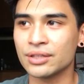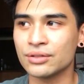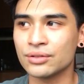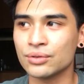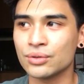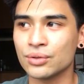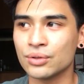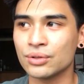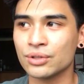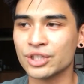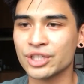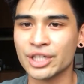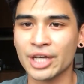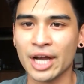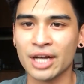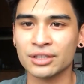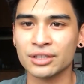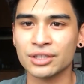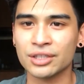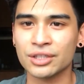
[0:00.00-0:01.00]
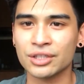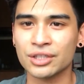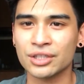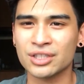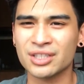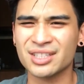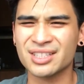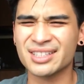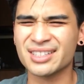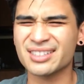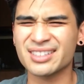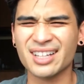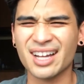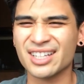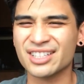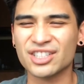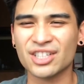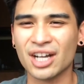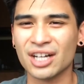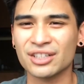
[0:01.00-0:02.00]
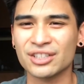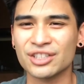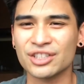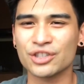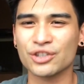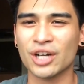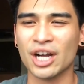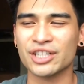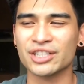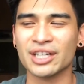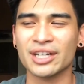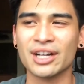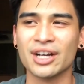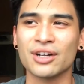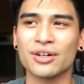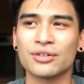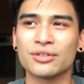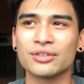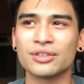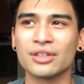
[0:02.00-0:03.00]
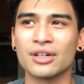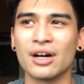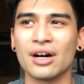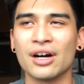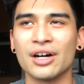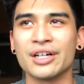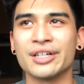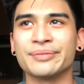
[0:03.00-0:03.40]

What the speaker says: instant noodle challenge. Not challenge, scratch that out.